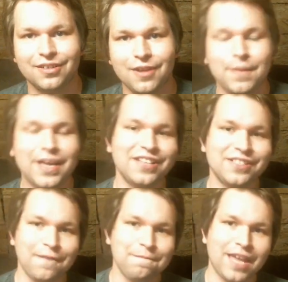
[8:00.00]

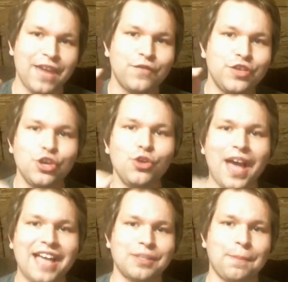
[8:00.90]
Because if you
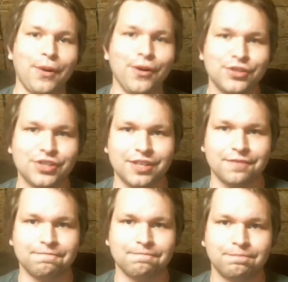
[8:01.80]
as a
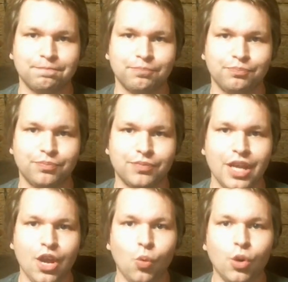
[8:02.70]
person
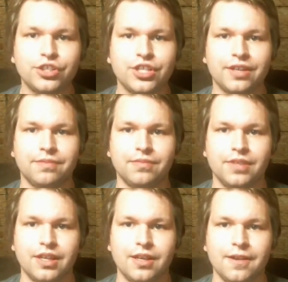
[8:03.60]
were to
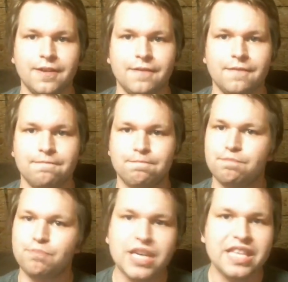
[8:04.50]

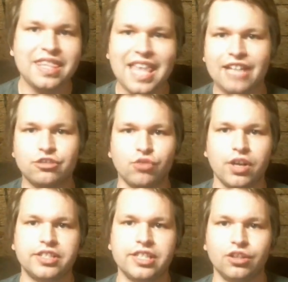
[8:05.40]
beat that
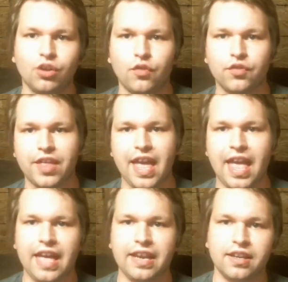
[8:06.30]
drug dealer over the
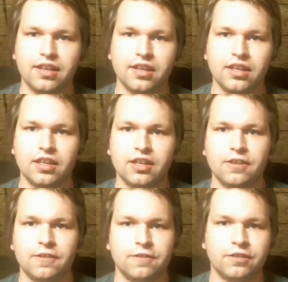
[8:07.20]
head,
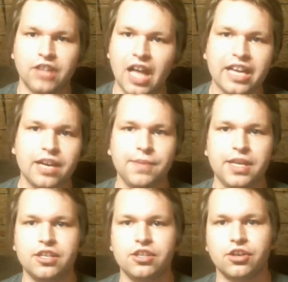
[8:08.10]
lock him
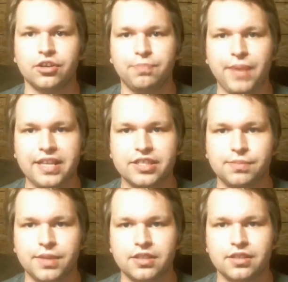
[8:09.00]
in your
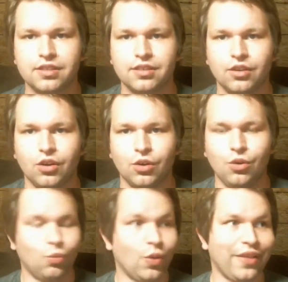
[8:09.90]
basement,
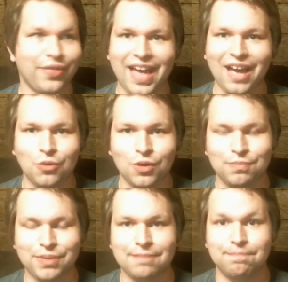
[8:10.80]
well, that
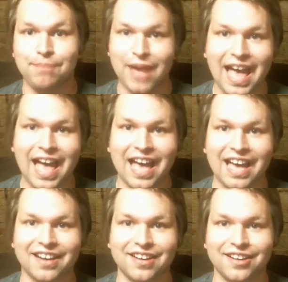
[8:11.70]
would be
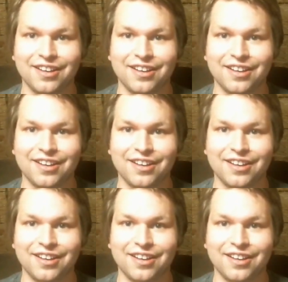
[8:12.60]
bad.